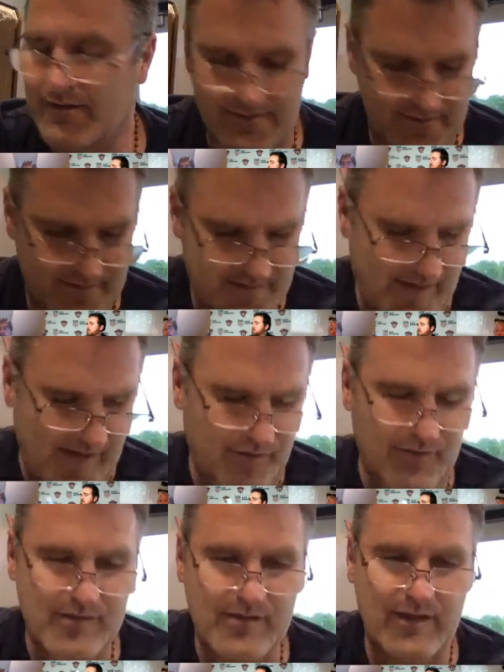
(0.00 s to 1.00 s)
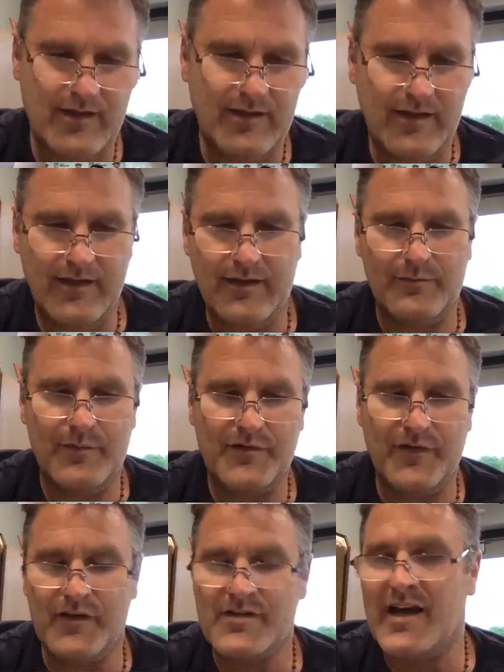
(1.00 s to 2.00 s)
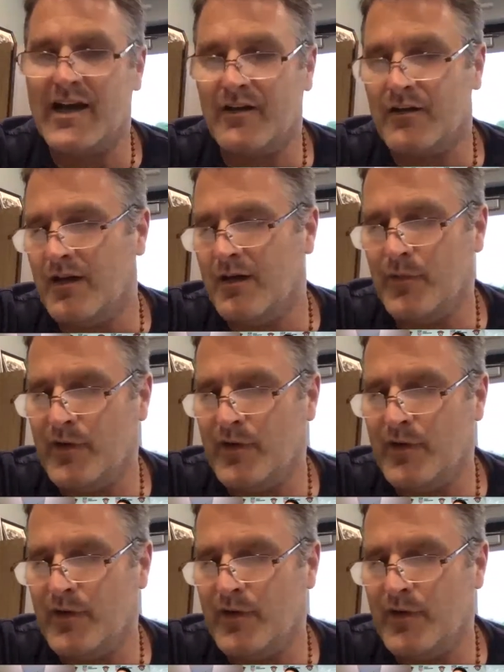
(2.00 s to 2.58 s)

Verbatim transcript: soccer uh, Ridgefield Soccer Club.